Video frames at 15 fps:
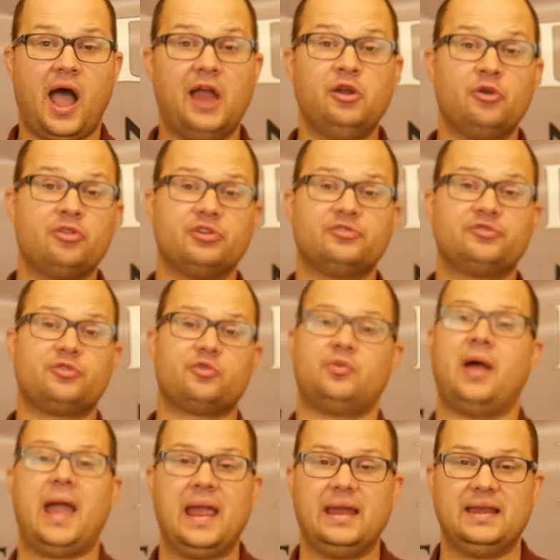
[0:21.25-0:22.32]
I know there are a
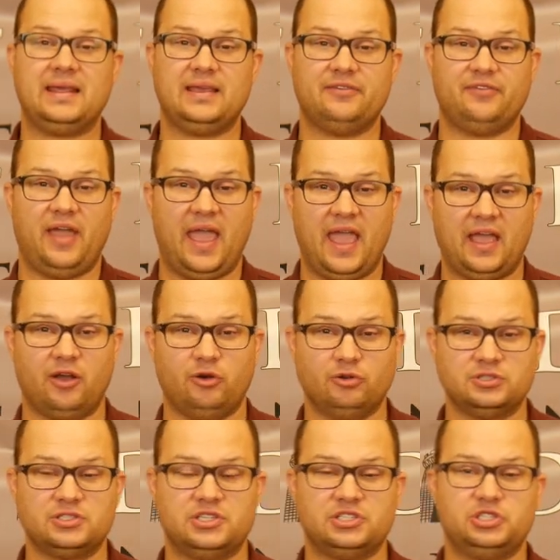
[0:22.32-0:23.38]
variety of
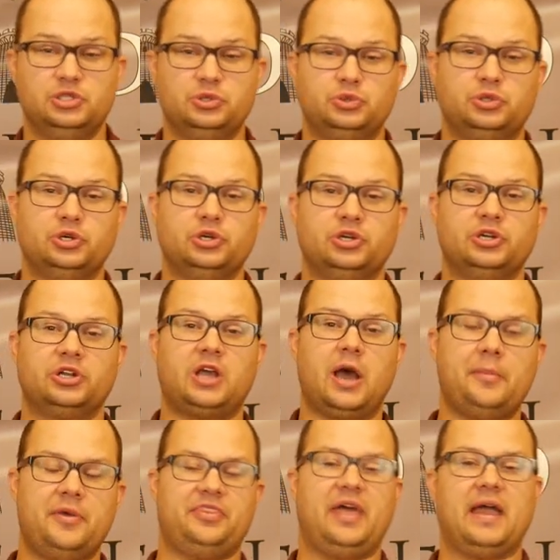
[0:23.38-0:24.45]
angles that you could
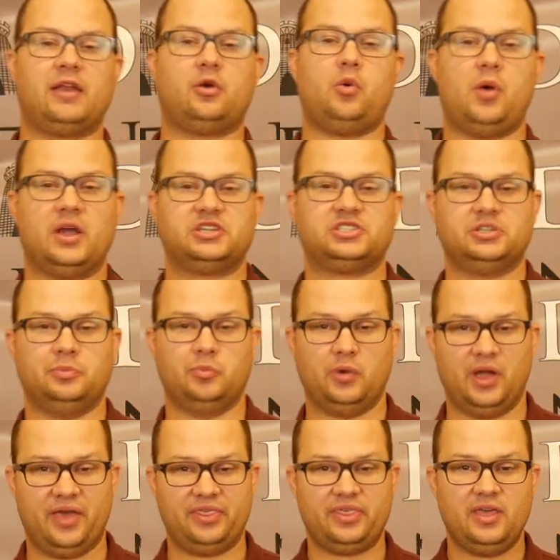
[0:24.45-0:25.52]
come at that question
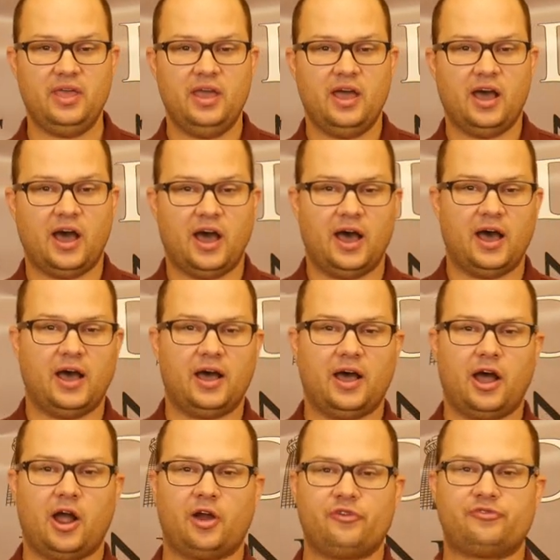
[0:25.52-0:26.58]
with. Uh,
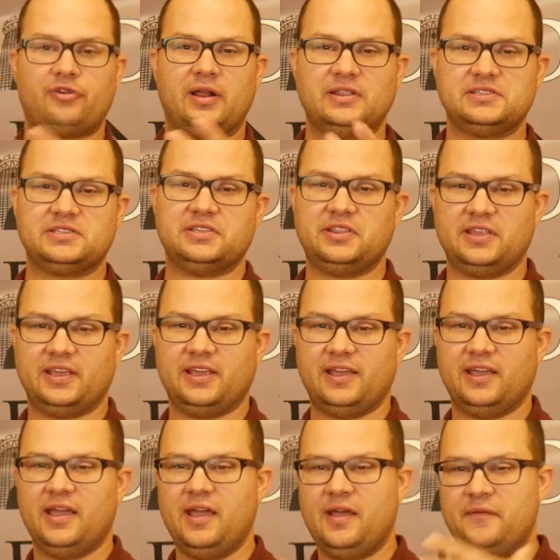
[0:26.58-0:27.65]
our friends in
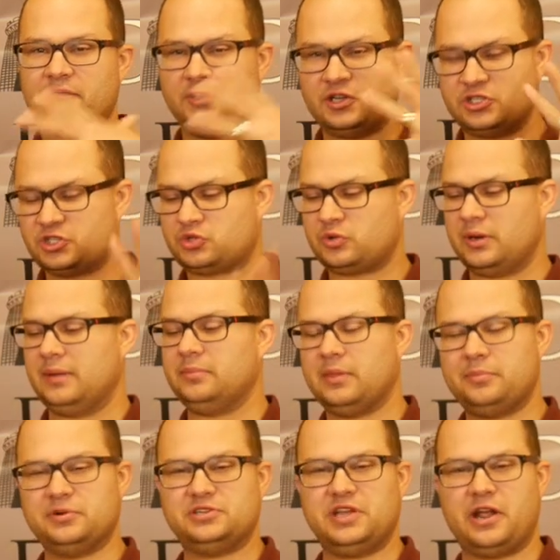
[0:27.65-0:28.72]
the extreme
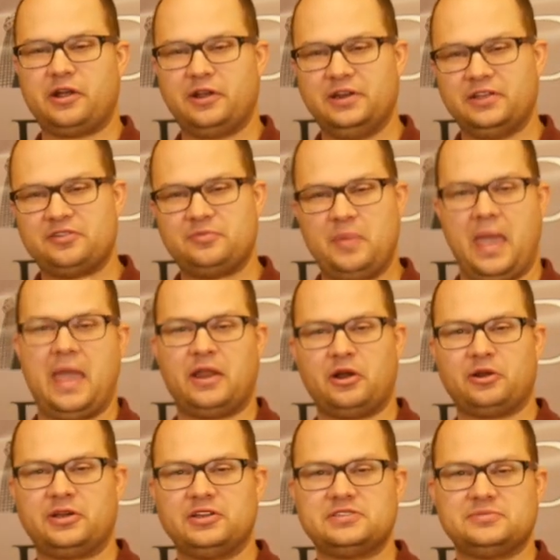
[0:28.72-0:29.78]
libertarianism,
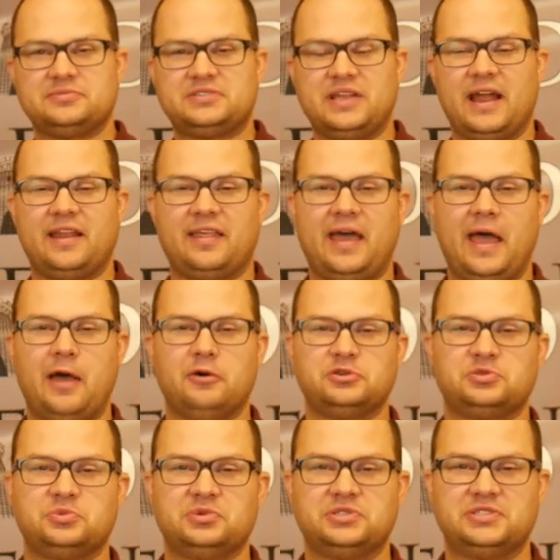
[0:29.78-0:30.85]
anarchism side of the
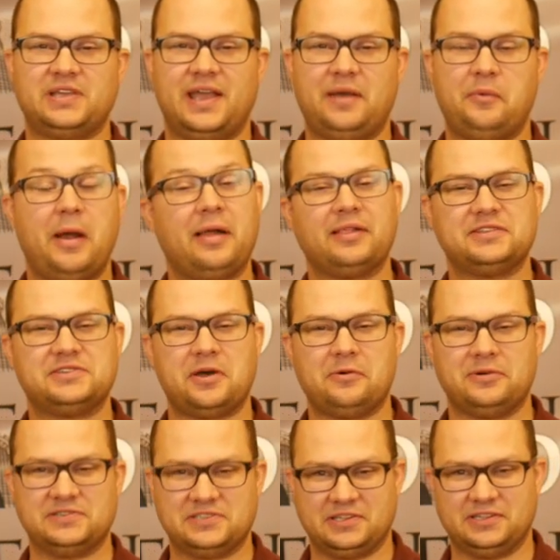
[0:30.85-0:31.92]
house would say, well, it's
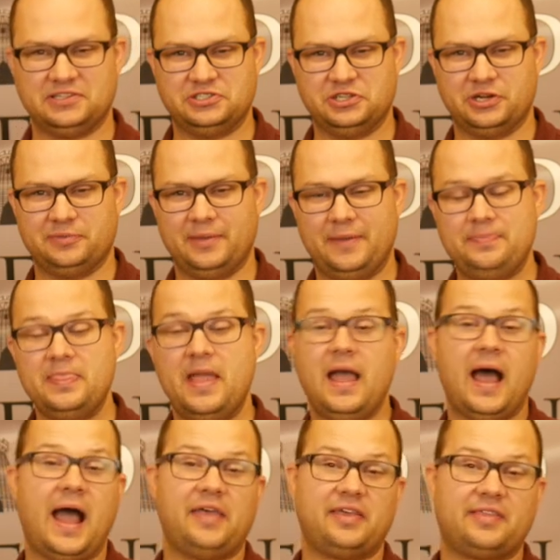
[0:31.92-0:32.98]
always illegitimate.
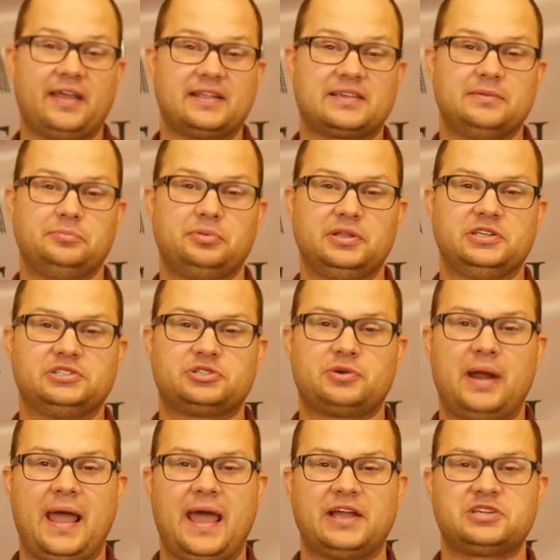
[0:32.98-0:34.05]
I think that's complete
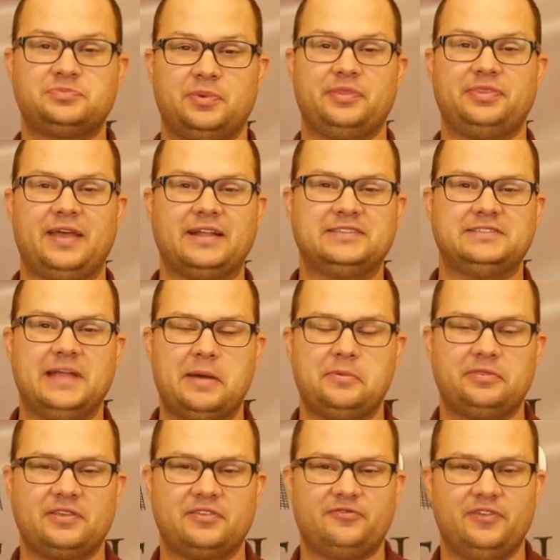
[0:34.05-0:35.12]
trash, but that's not
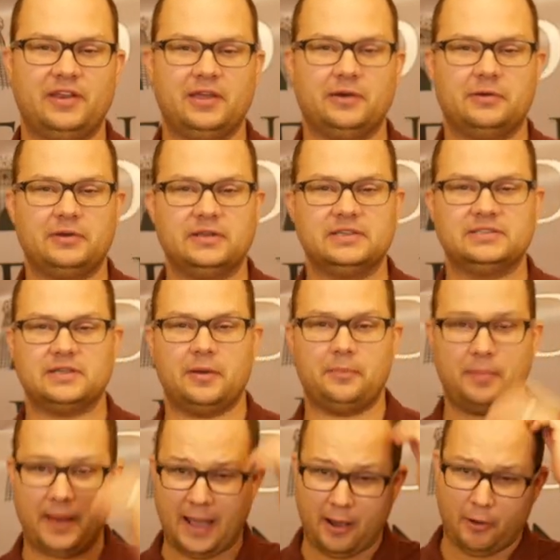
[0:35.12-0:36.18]
what this video is
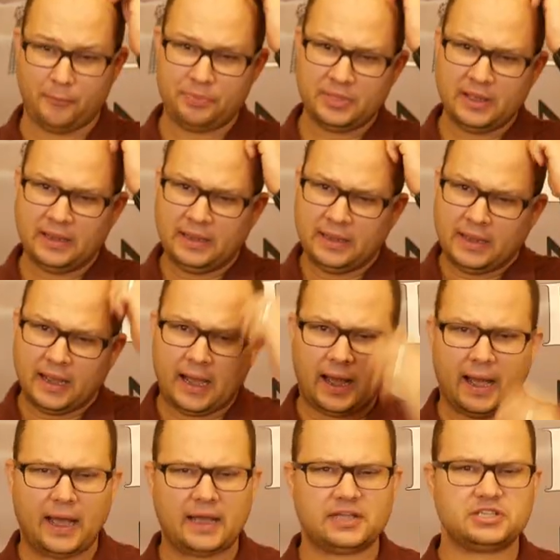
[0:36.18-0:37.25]
about.
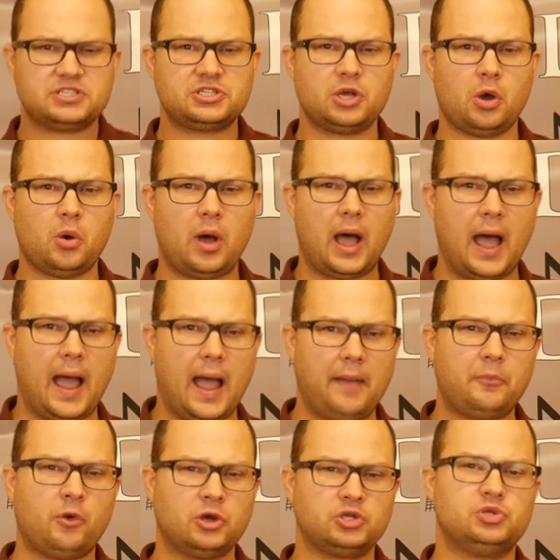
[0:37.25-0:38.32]
Uh, so
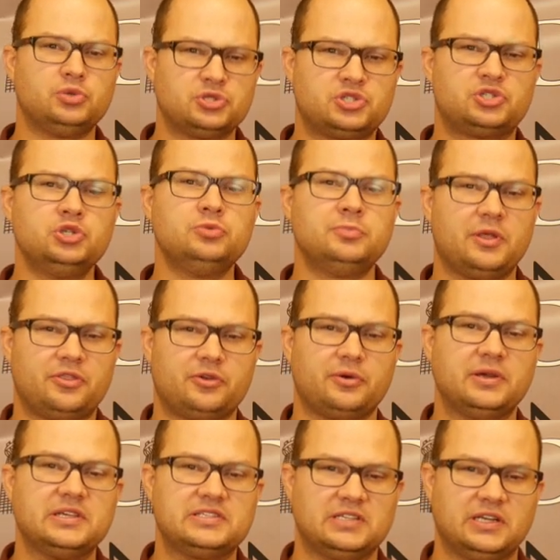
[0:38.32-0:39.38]
I'm going to assume that
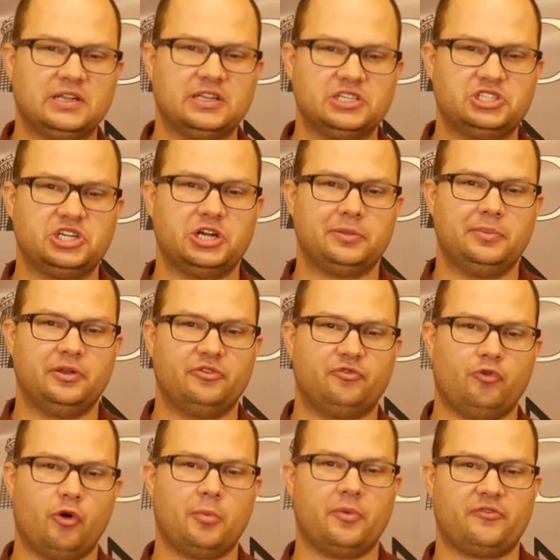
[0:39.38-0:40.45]
there is an illegitimate
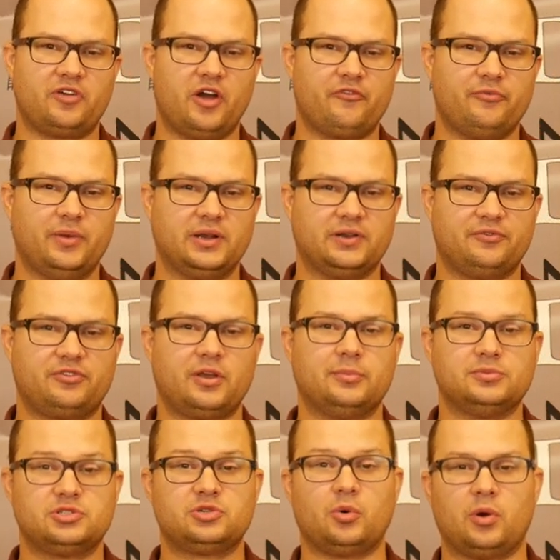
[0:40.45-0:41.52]
form of government of
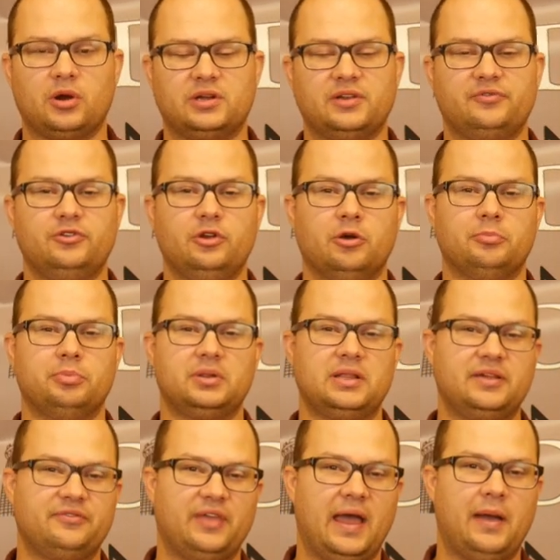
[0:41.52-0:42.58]
some sort. If you don't
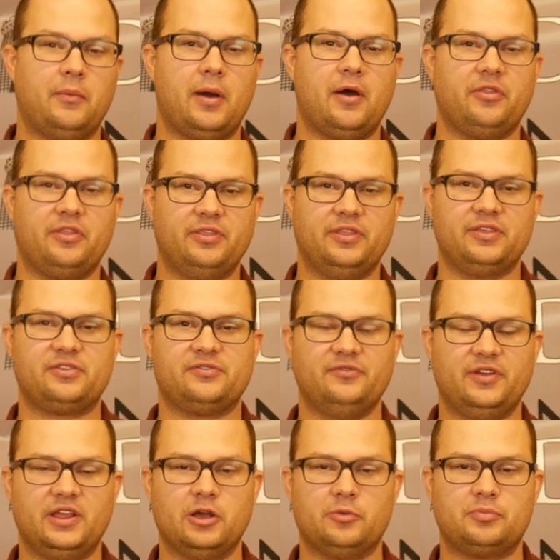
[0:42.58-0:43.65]
believe that, well, then this
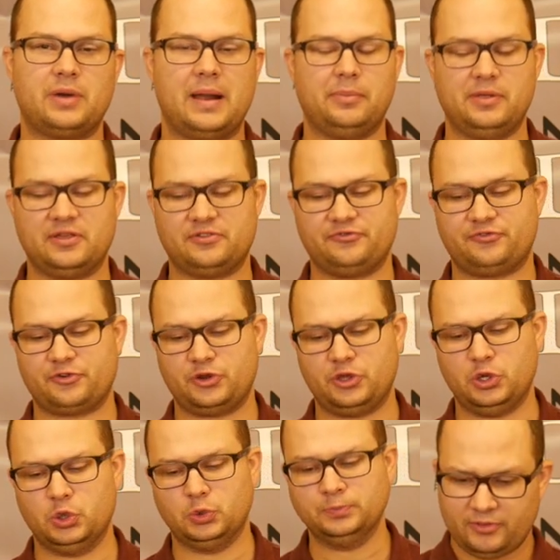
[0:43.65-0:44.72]
video probably isn't for
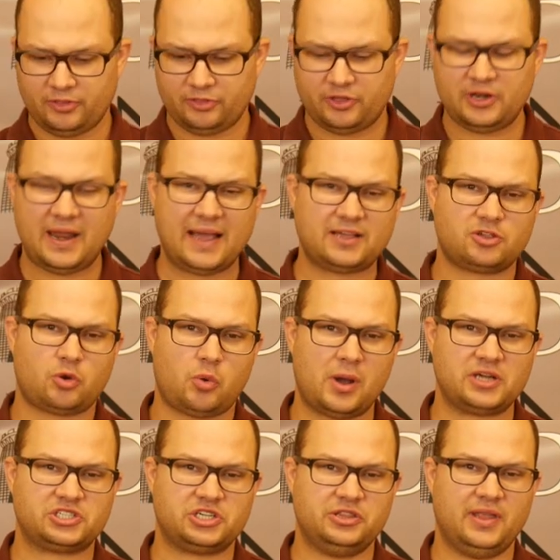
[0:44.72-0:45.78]
you. The next
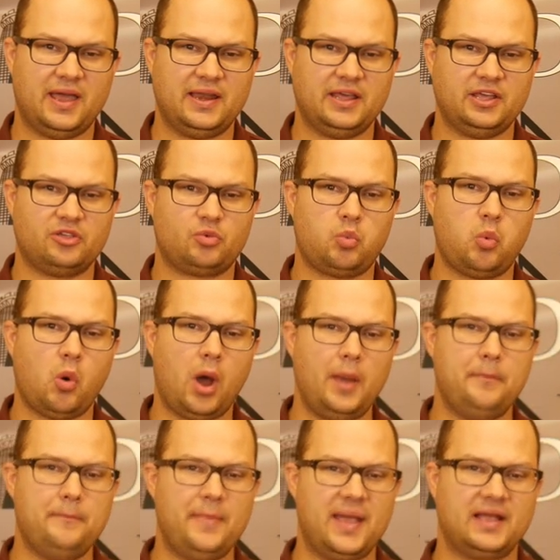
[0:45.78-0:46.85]
question then is
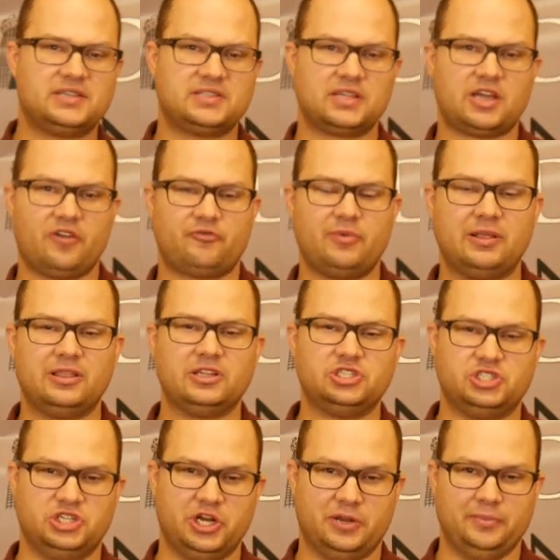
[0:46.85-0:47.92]
what makes the government
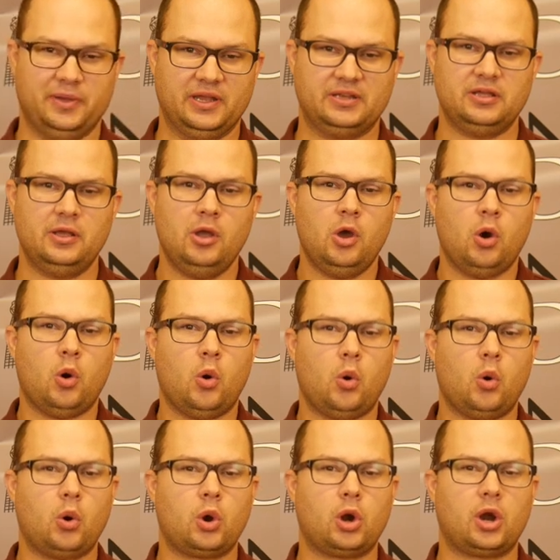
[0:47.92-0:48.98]
legitimate?
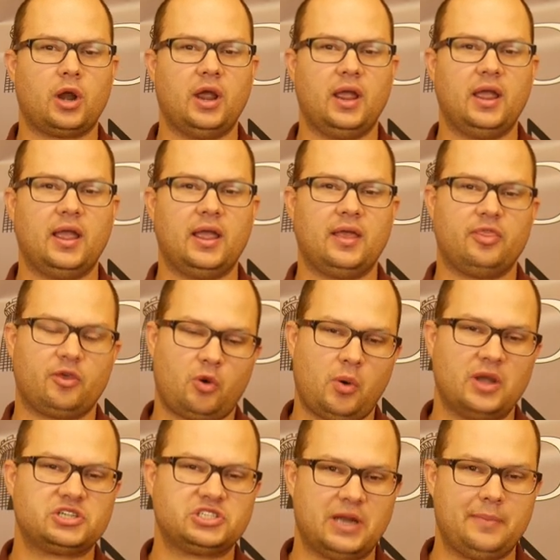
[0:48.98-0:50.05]
Or the
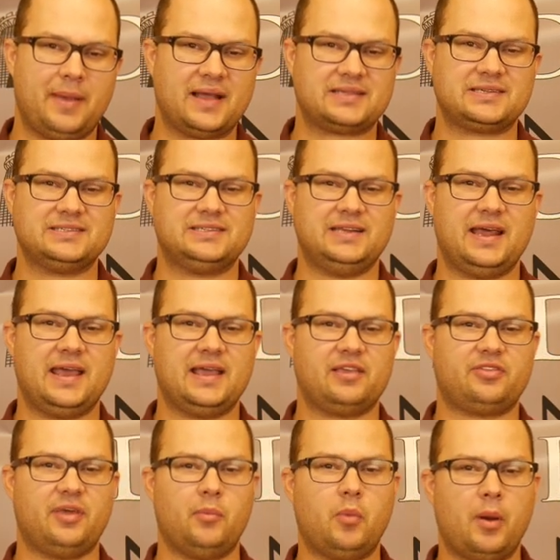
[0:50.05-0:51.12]
question I'm asking today
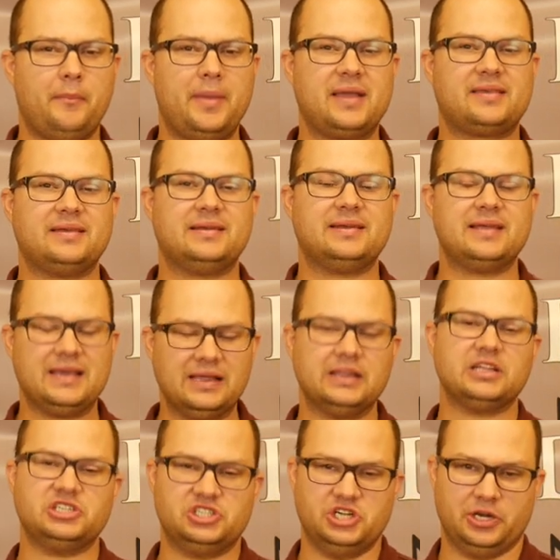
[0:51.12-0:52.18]
is then what makes it
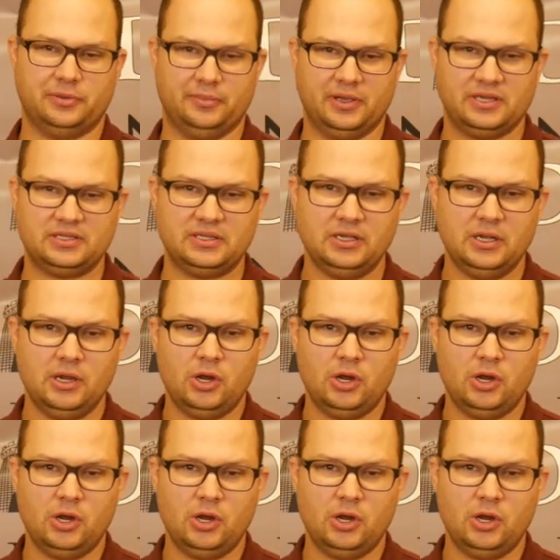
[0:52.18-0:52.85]
illegitimate?